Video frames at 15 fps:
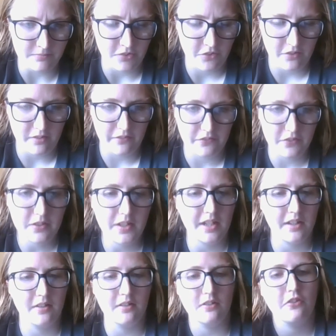So if you
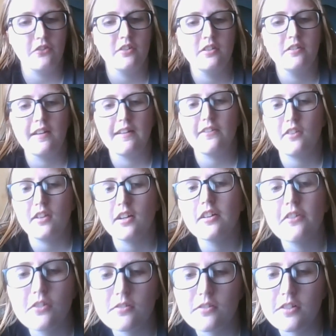like ghosts and you like
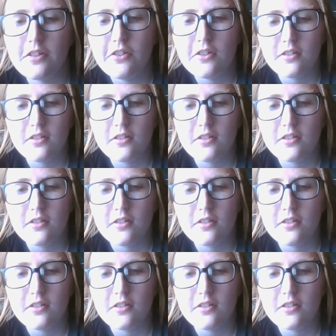scary stories,